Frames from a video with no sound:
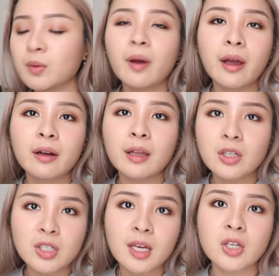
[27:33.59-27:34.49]
do my hair and get
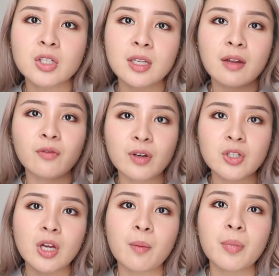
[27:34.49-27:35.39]
changed and
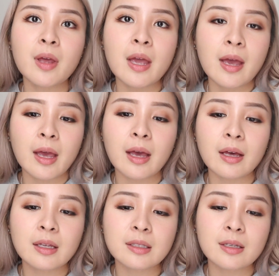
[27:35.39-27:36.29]
finish up.
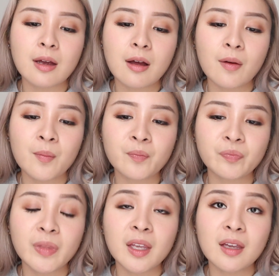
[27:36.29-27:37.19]
And
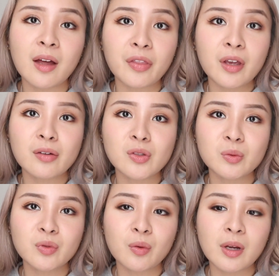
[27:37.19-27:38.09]
yeah, thank you guys so
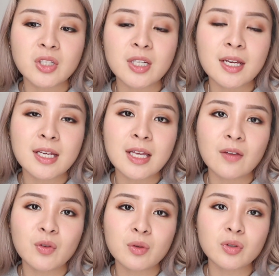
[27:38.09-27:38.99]
much for watching.
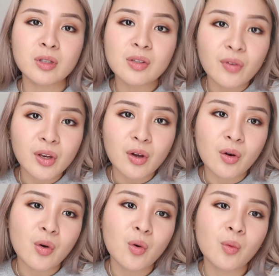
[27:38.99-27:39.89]
If you enjoyed this
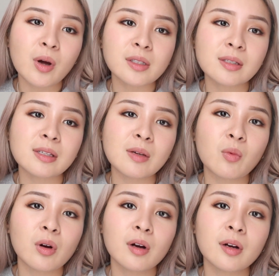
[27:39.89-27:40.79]
video, want to see
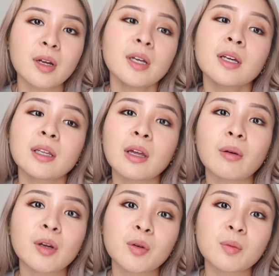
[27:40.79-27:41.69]
more, Get
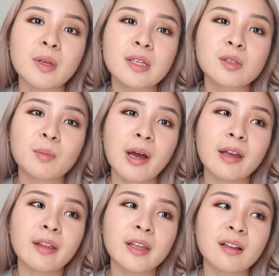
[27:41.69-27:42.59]
Ready With Me is
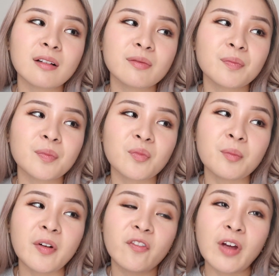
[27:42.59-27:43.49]
my like
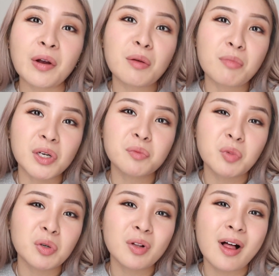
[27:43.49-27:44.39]
very
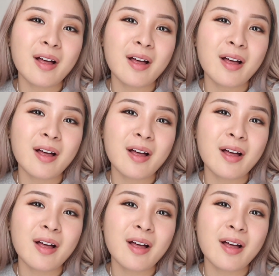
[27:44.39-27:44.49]
minimal